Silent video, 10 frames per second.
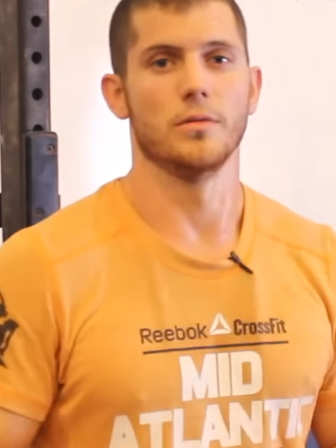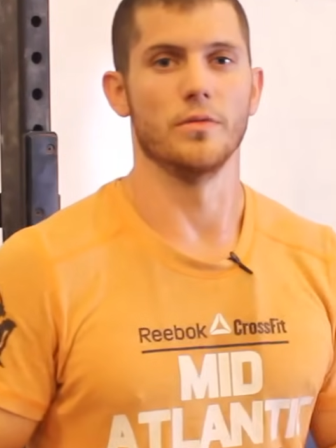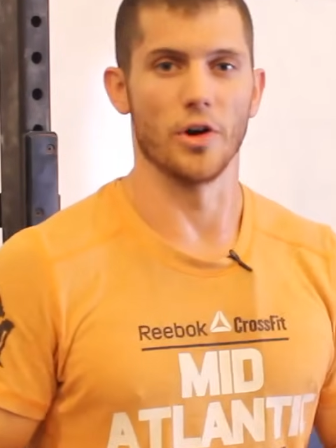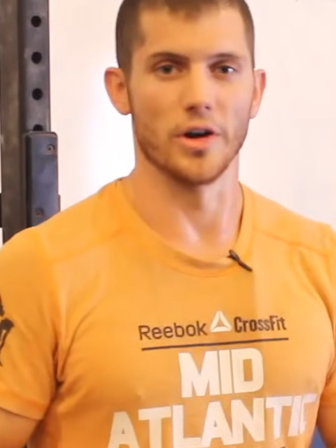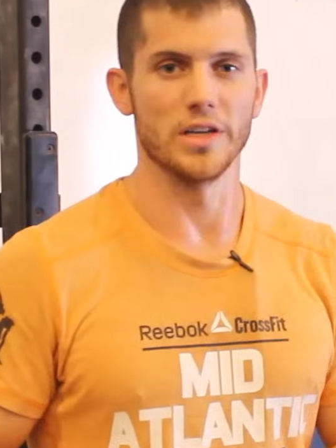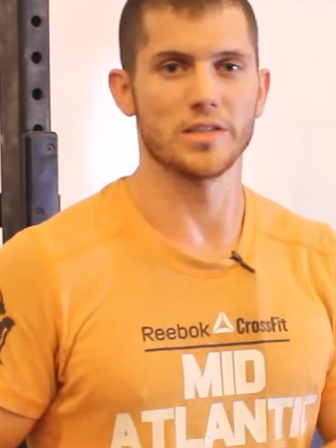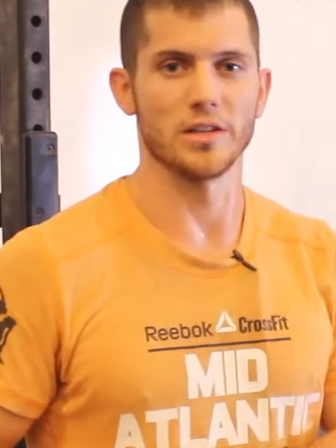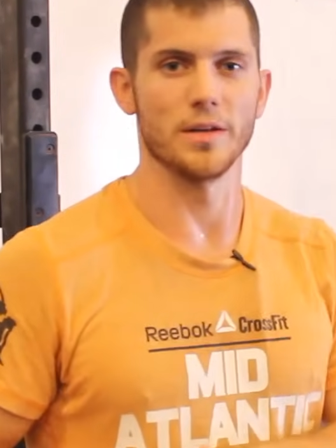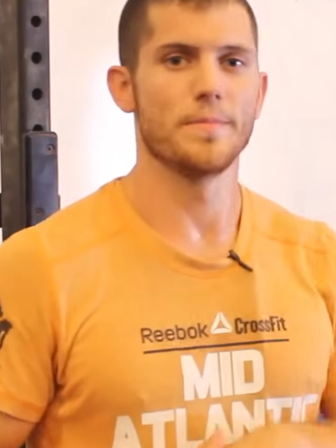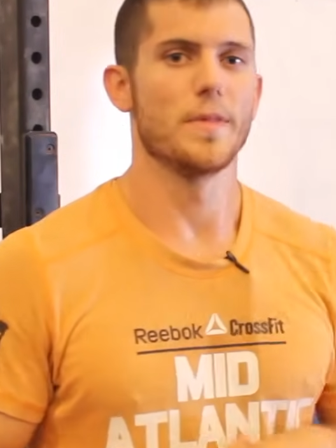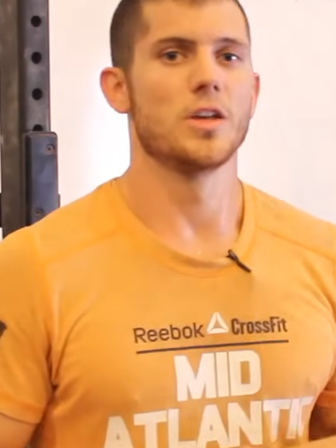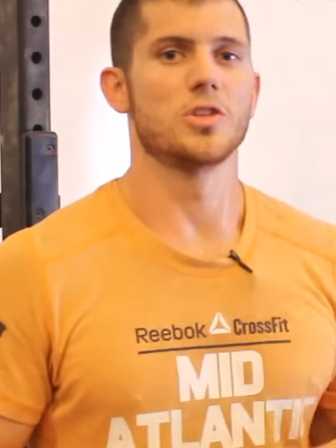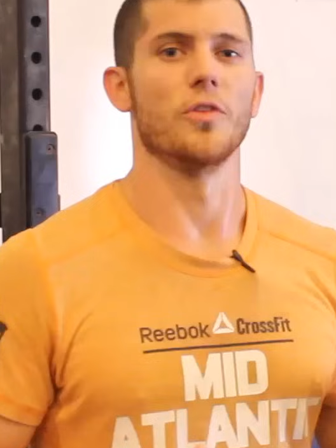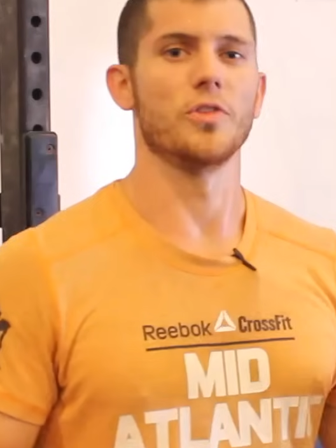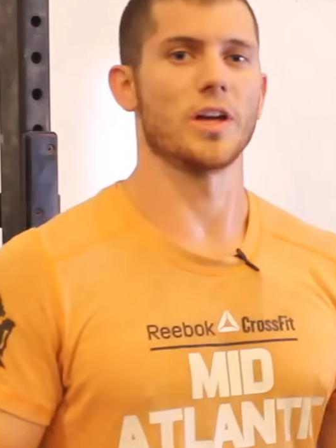very easily.
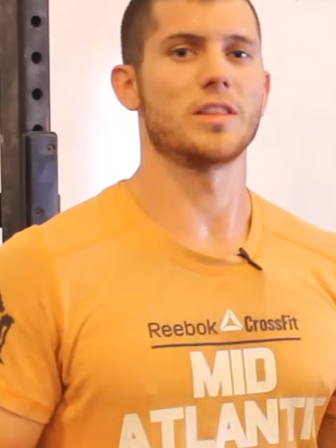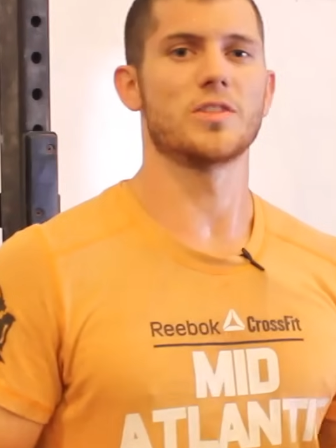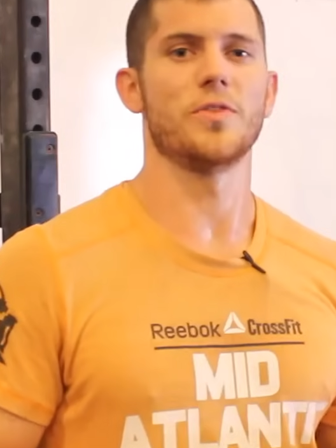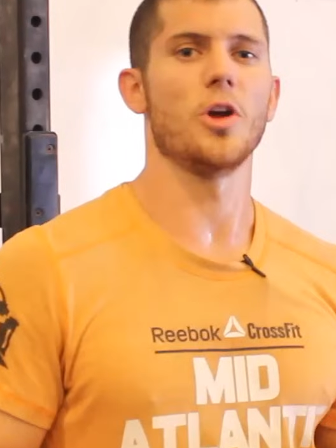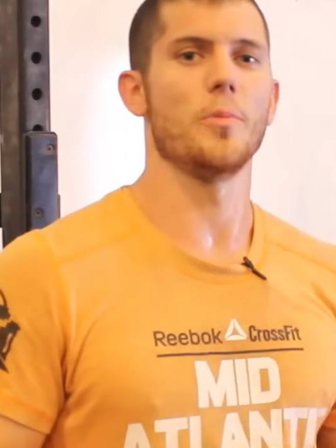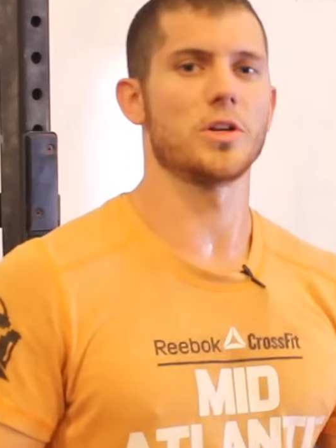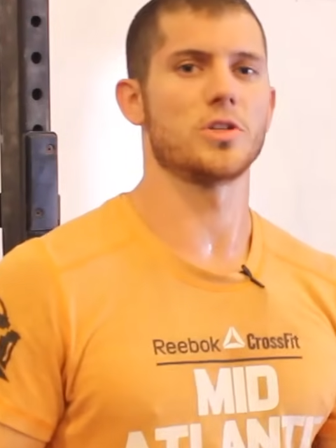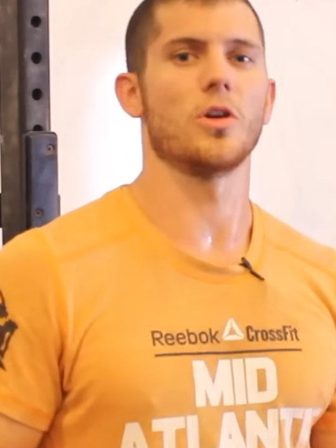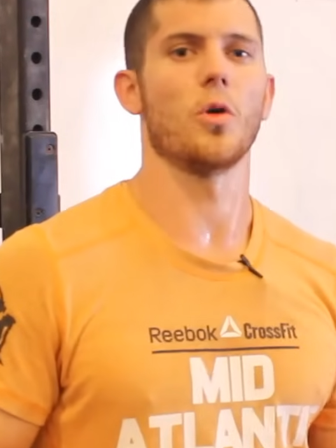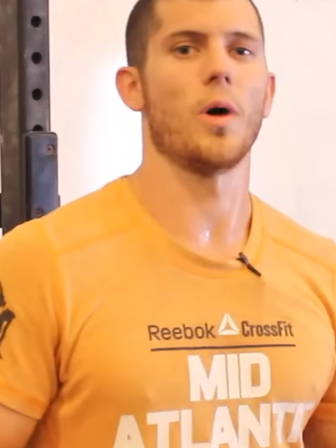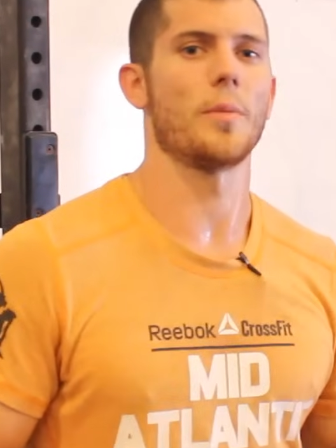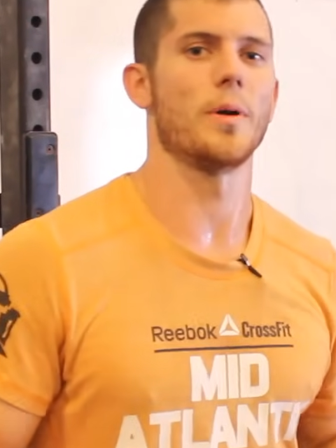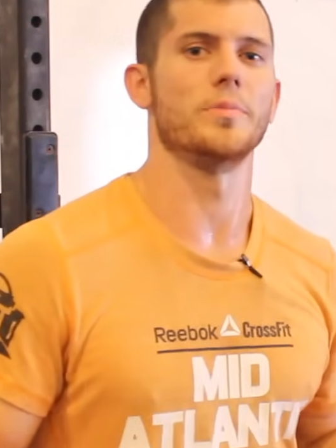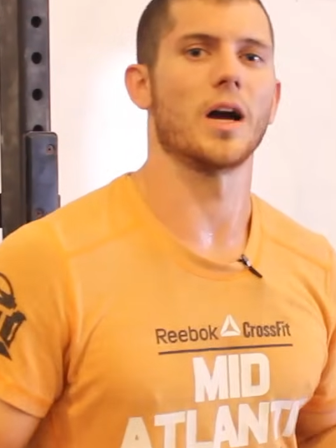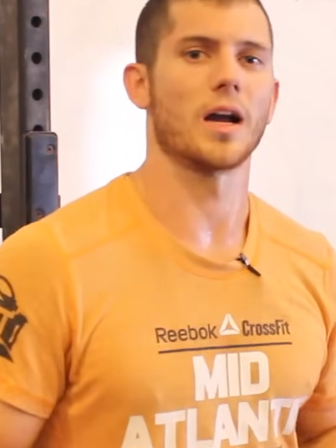So if you like this video, make sure you go to
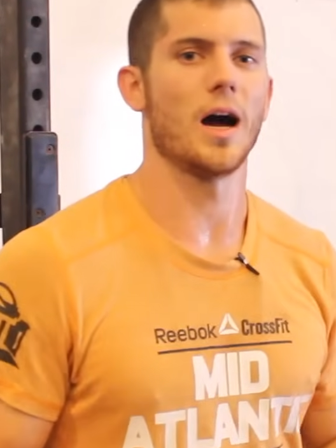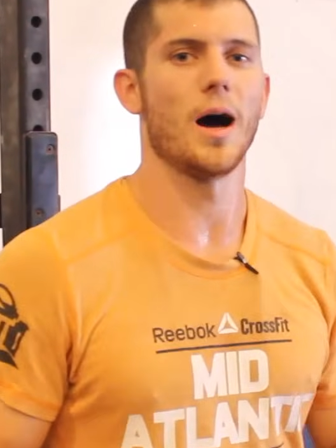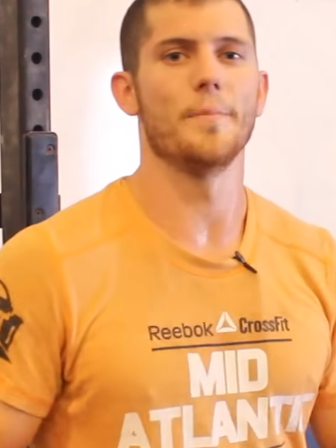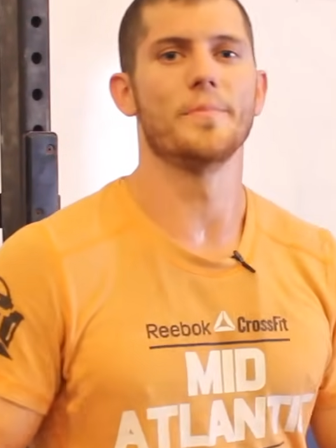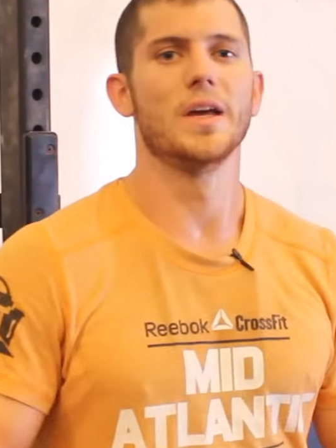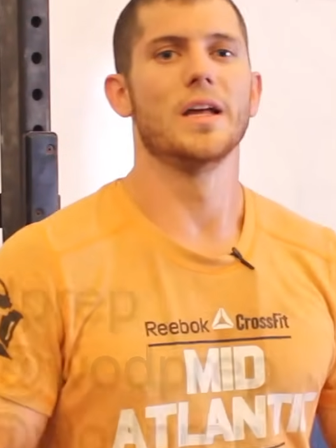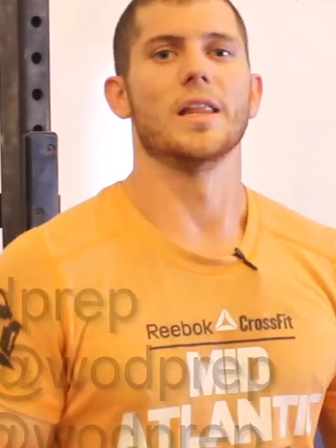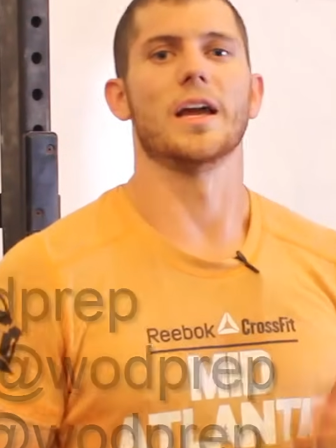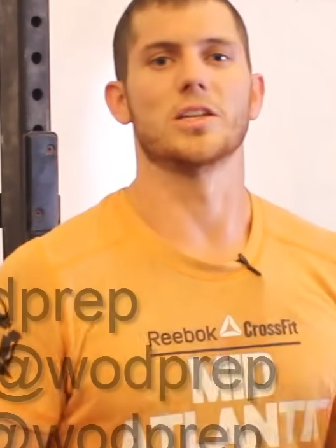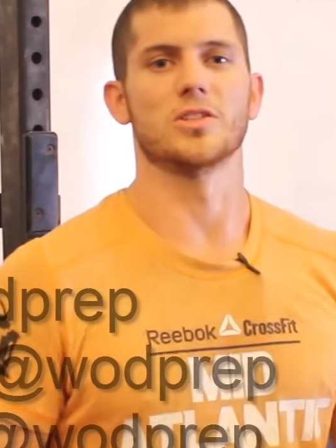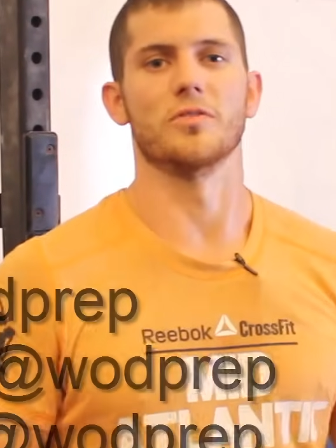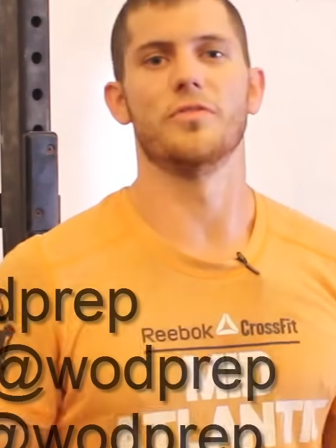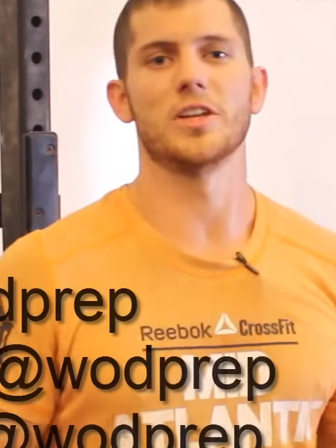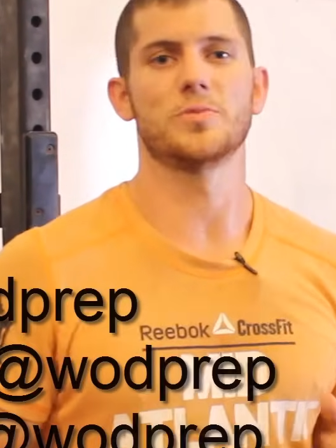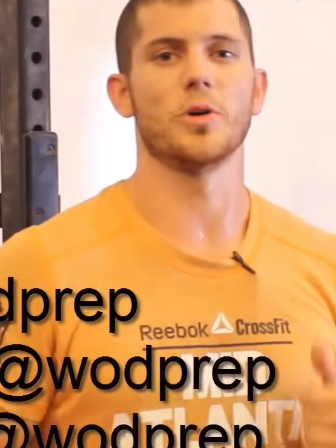WODprep dot com, like us on
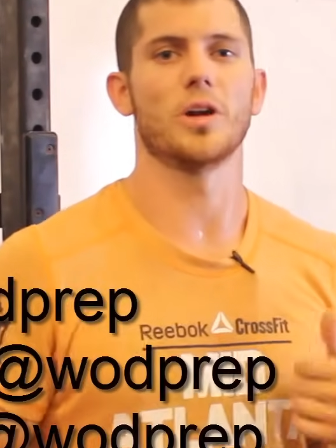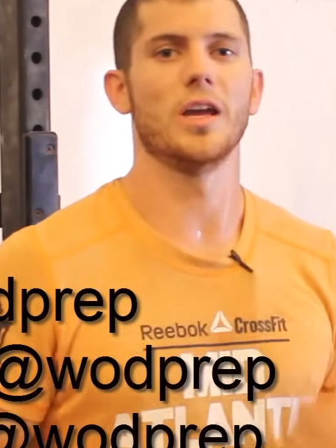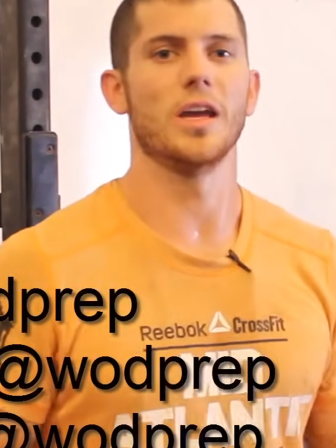Facebook,